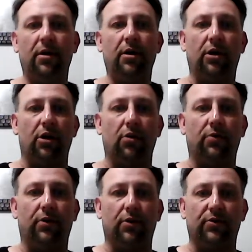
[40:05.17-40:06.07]

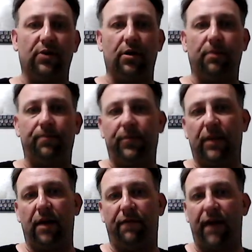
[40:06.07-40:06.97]
There's a
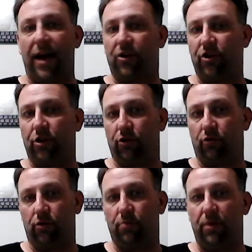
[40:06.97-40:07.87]
faction, a
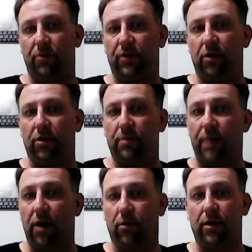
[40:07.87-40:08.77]
group out there in the
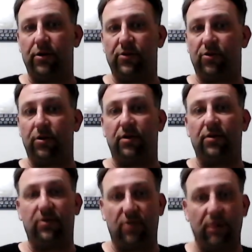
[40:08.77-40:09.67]
power industry that
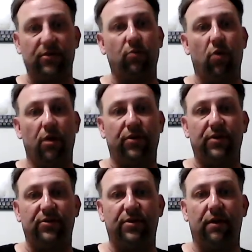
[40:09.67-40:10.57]
doesn't want this
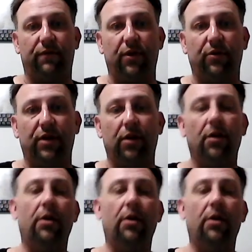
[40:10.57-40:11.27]
stuff out there.